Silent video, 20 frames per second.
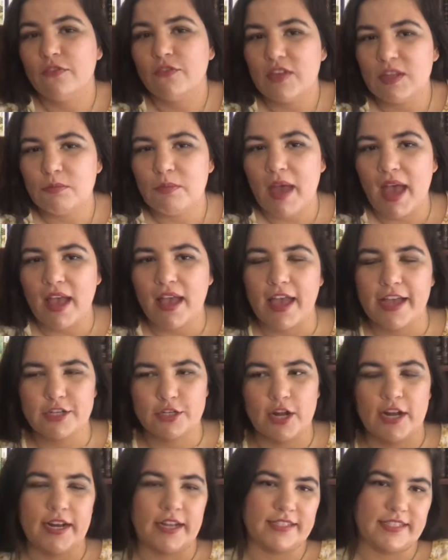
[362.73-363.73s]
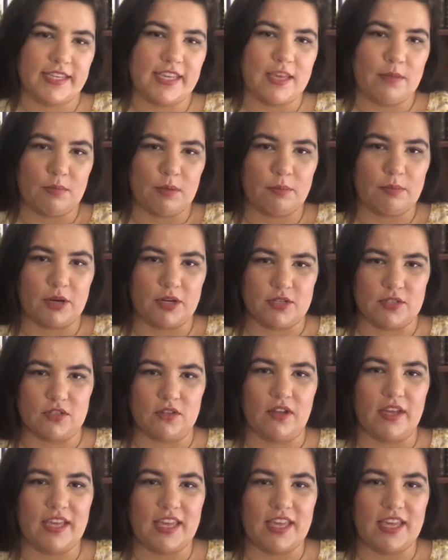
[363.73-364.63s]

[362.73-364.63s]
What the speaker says: feedback, I try not to keep it personal.